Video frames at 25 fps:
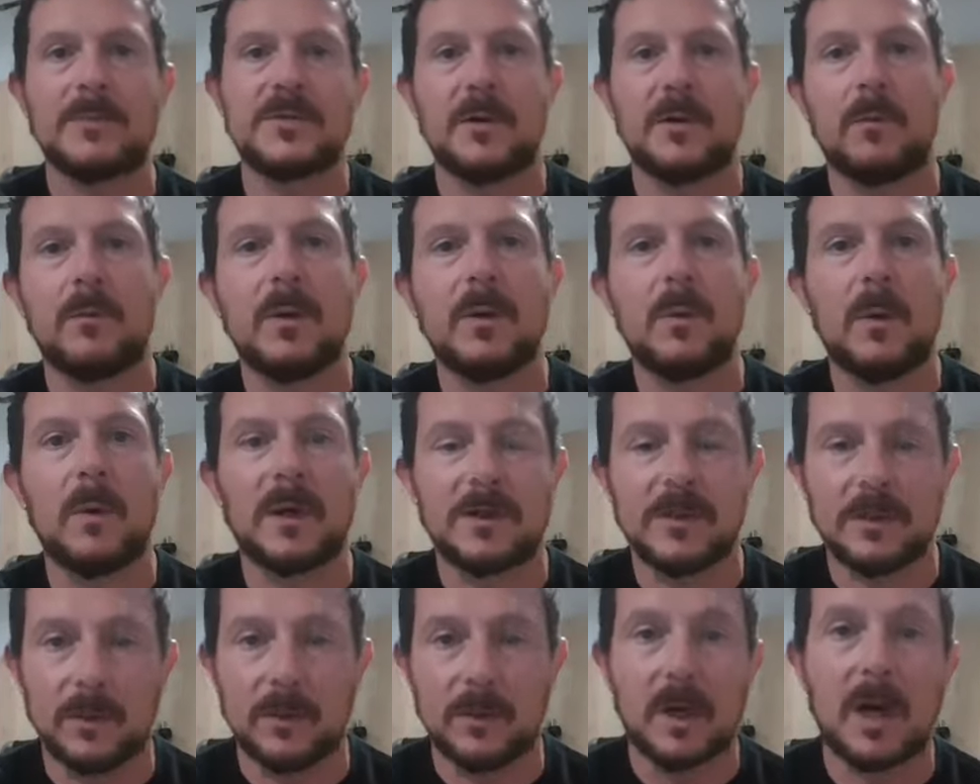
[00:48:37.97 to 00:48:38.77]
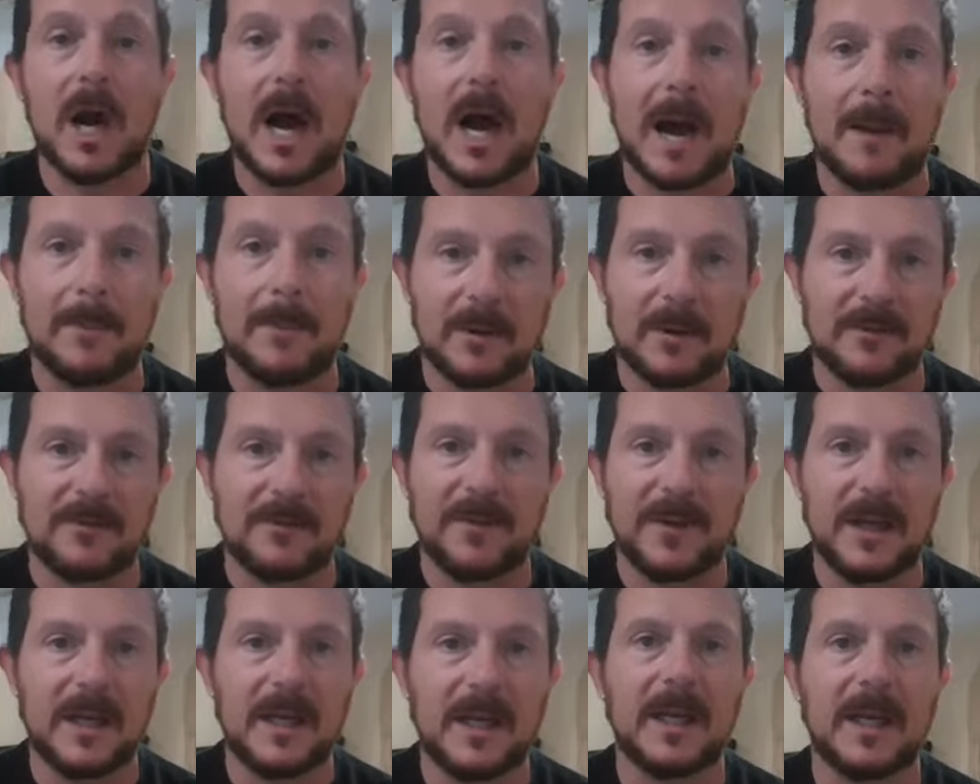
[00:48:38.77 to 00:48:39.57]
So we went to a copper
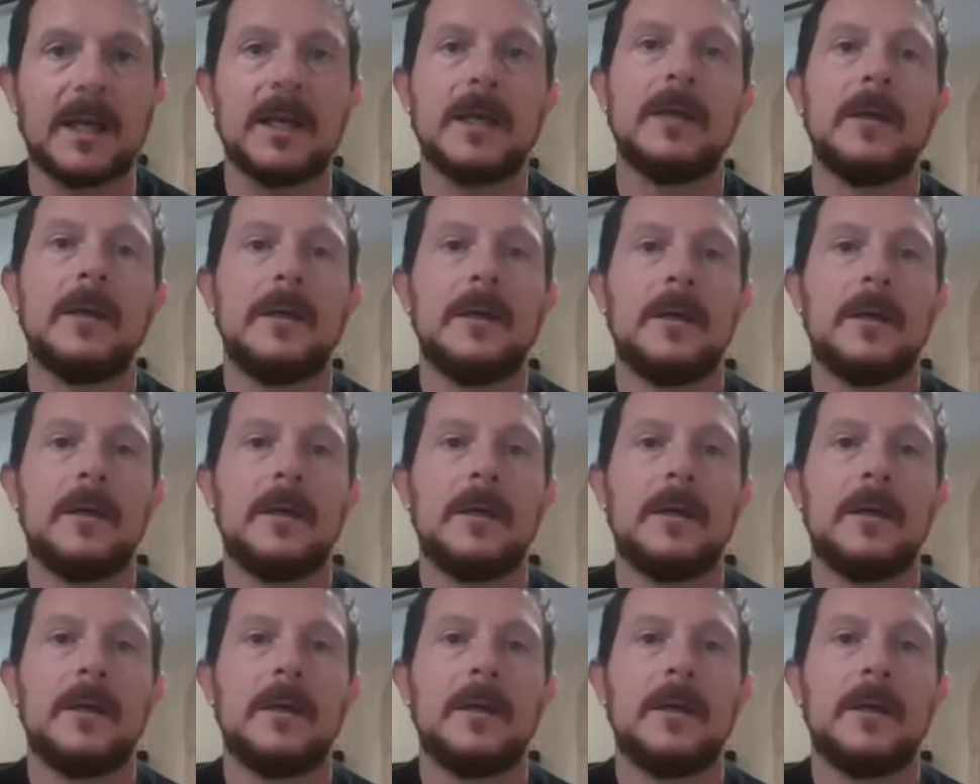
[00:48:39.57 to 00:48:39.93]
fitting,